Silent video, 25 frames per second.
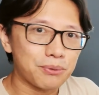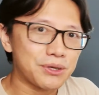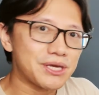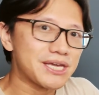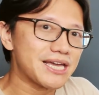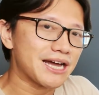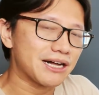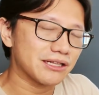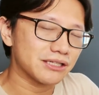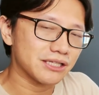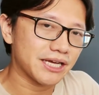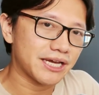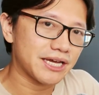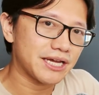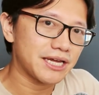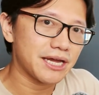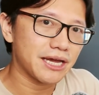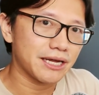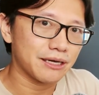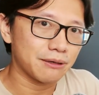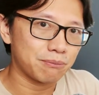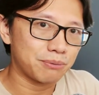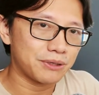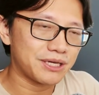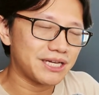PLA
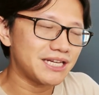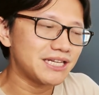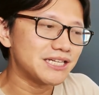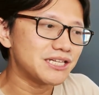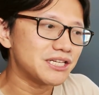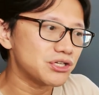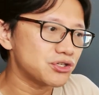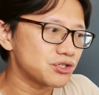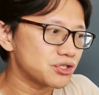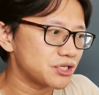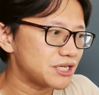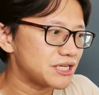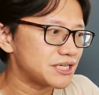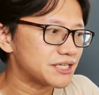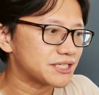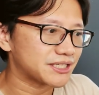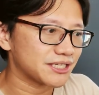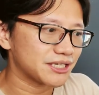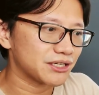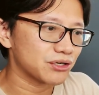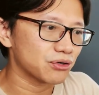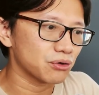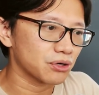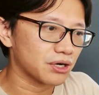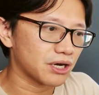and PETG
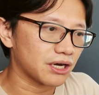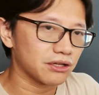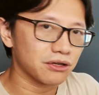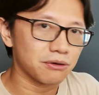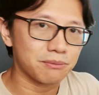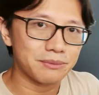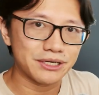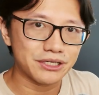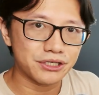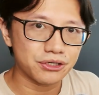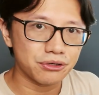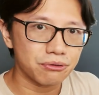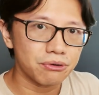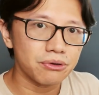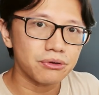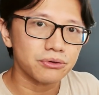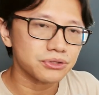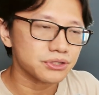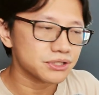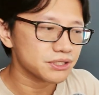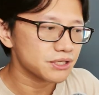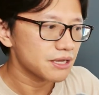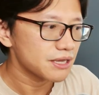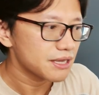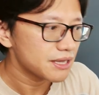single color
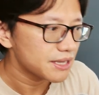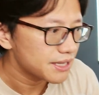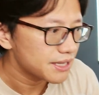materials.